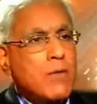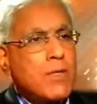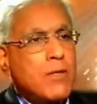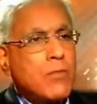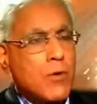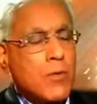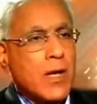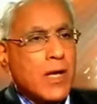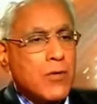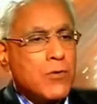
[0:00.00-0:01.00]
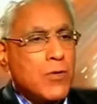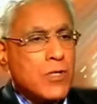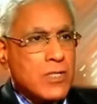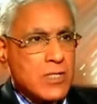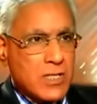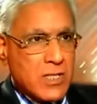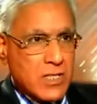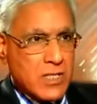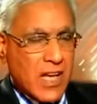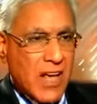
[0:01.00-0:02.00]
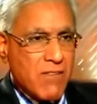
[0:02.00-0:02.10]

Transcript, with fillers: do something more? Can you not insist that